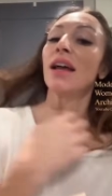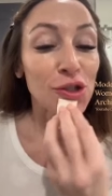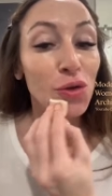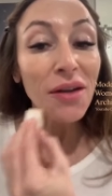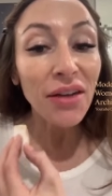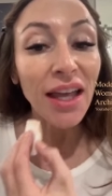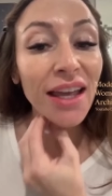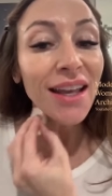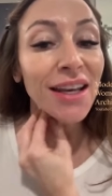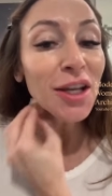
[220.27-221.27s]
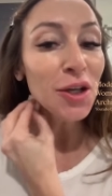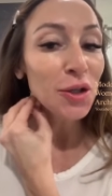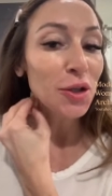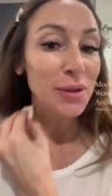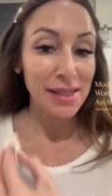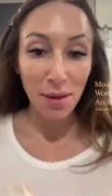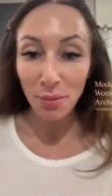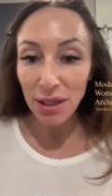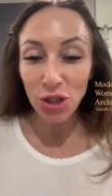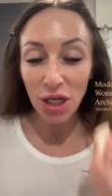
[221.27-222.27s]
driven, who is
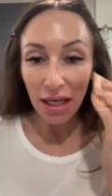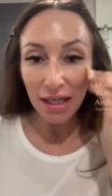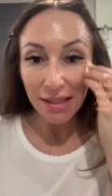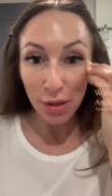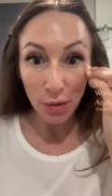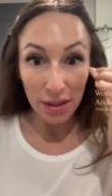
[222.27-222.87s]
ambitious, who is